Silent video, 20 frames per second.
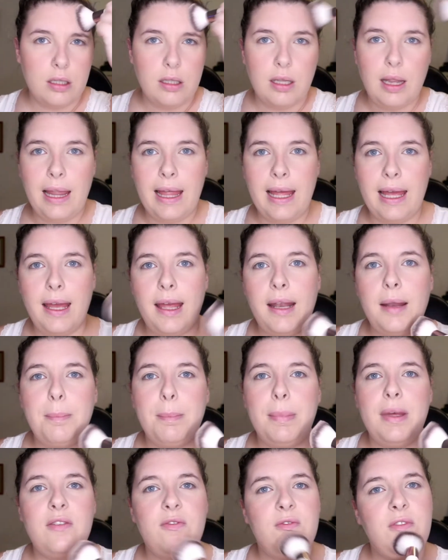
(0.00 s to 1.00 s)
Light
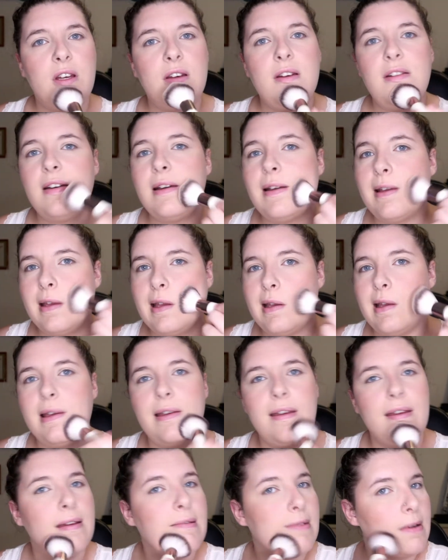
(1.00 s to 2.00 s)
up my
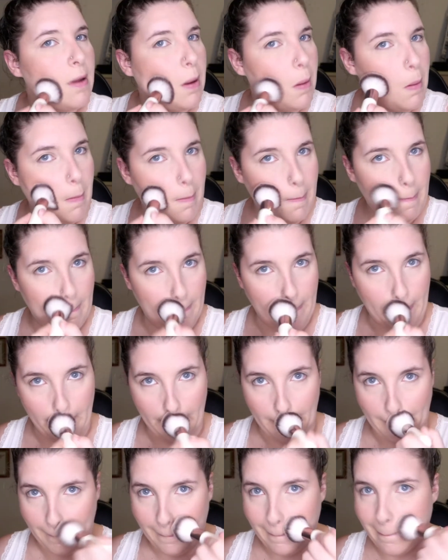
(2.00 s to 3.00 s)
forehead
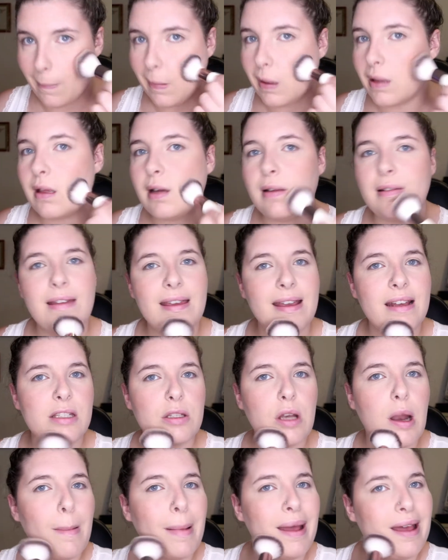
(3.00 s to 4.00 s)
with all the
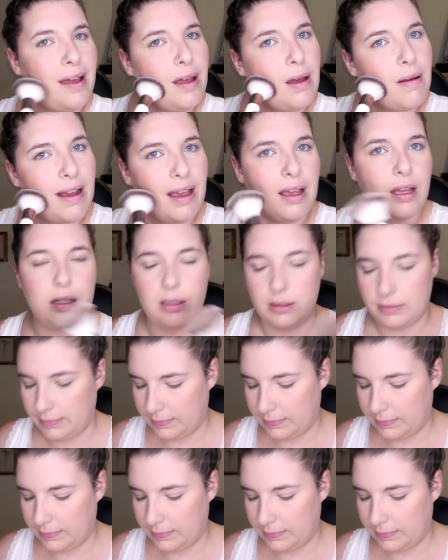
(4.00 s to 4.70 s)
extra powder.